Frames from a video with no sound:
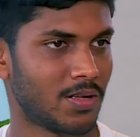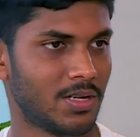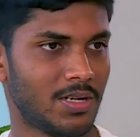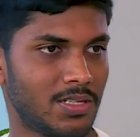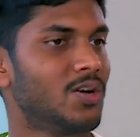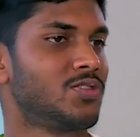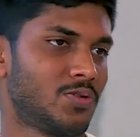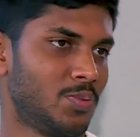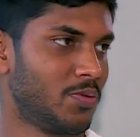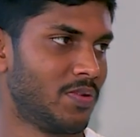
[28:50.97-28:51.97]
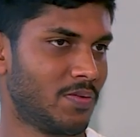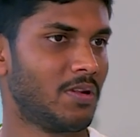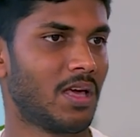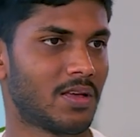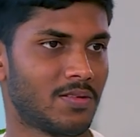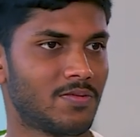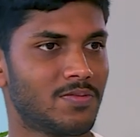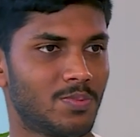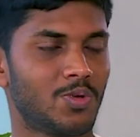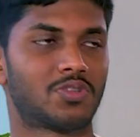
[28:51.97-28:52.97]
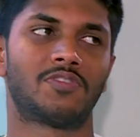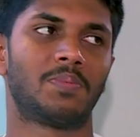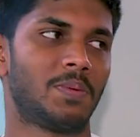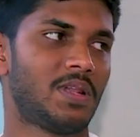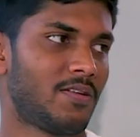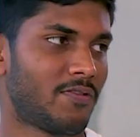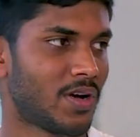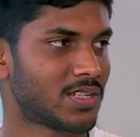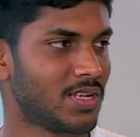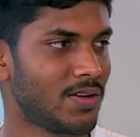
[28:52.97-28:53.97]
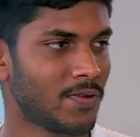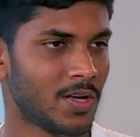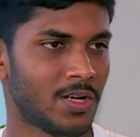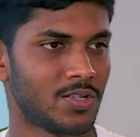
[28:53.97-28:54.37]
they also move, like most of the people have a fast life.